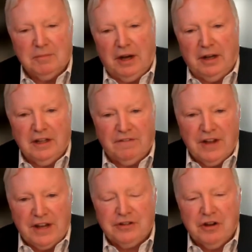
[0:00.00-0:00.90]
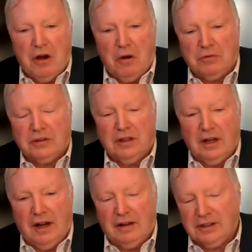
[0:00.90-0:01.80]
But if they don't,
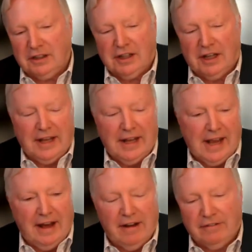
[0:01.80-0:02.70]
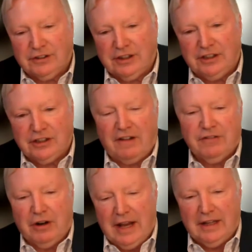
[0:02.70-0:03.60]
uh, let's say they have, say,
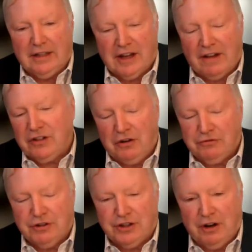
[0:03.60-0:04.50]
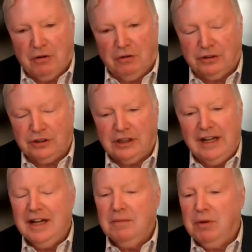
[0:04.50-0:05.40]
seven or 700 shareholders,
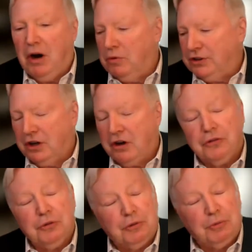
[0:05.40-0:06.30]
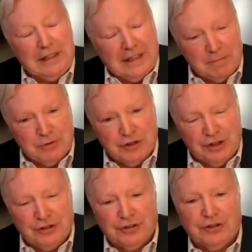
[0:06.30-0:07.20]
but when you go through the
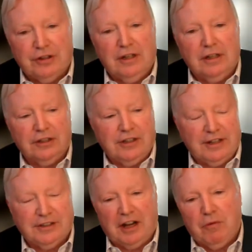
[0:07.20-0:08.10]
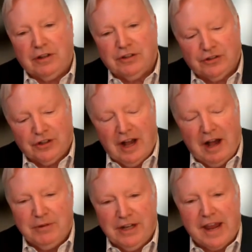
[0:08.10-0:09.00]
redemptions, because NASDAQ wants to see
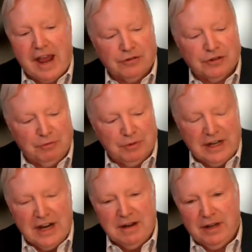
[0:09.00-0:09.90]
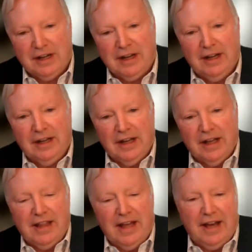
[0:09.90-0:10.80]
how many accounts are redeeming,
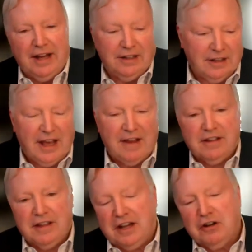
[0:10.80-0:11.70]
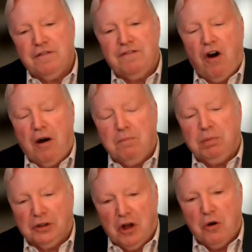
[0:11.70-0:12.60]
then they, they could fall
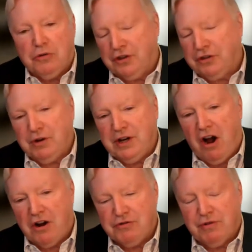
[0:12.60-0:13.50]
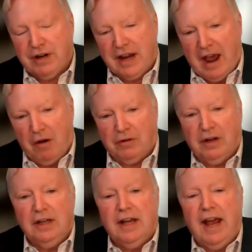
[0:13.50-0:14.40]
below the 300 count.
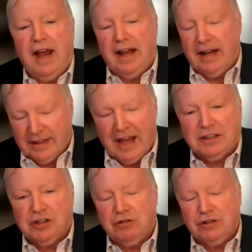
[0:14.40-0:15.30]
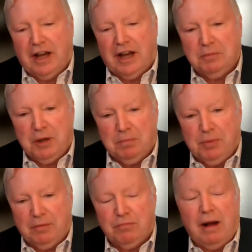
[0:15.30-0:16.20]
And that turns out to be a
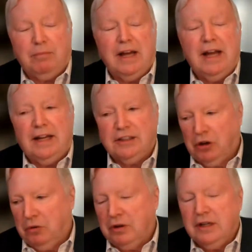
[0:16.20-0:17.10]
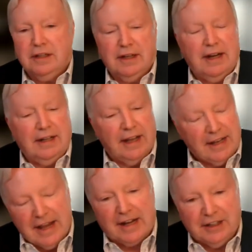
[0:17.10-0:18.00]
big problem. So and they
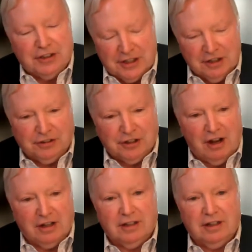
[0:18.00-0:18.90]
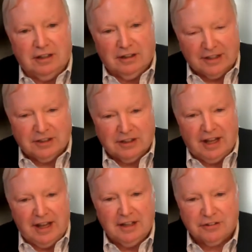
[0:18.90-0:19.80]
can't get the deal done unless
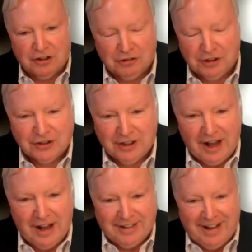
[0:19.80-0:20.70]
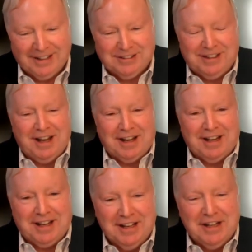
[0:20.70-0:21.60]
they they're listed on Nasdaq.
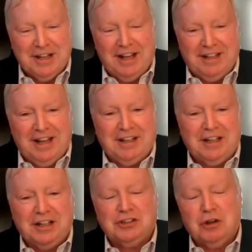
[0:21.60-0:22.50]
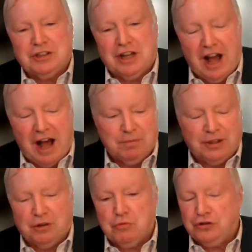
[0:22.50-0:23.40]
And then so it's
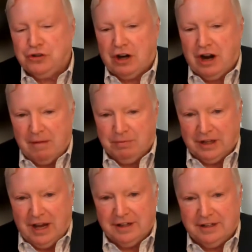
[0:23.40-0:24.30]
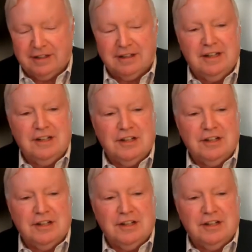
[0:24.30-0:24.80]
complicated. the rules are complicated.